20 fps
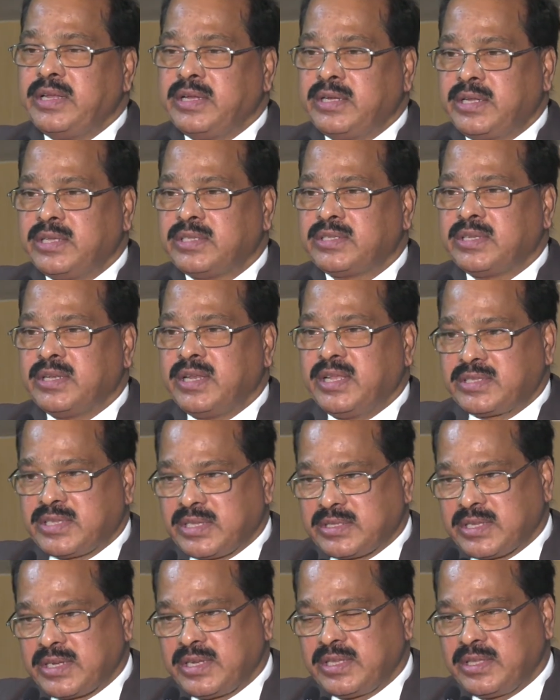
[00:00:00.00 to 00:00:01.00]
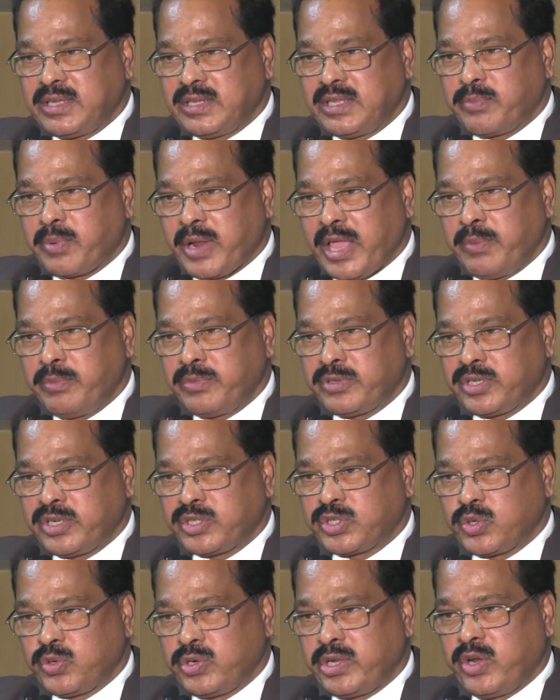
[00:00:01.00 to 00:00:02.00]
it is necessary that the Prime Minister
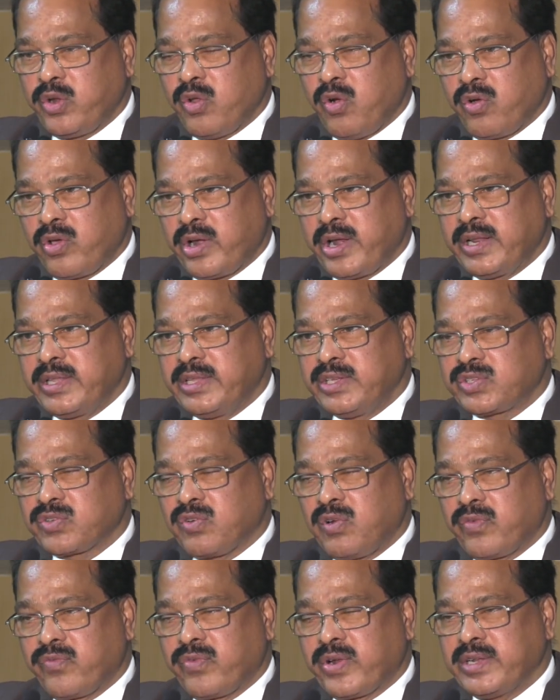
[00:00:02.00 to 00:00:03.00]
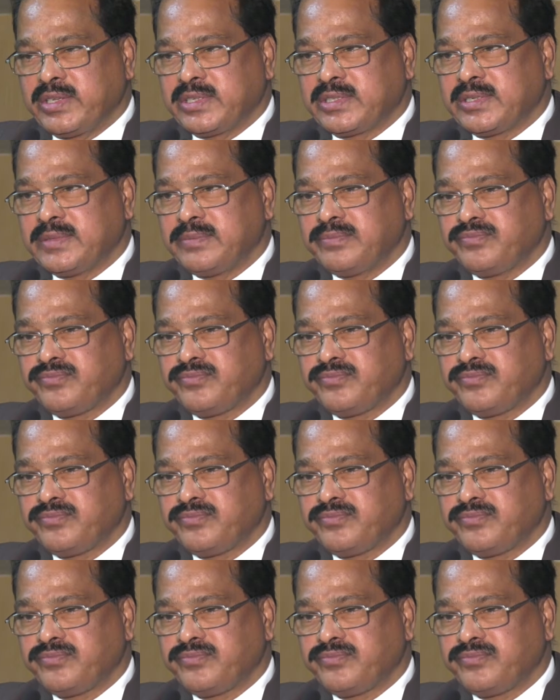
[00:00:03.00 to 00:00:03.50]
should inaugurate this conference.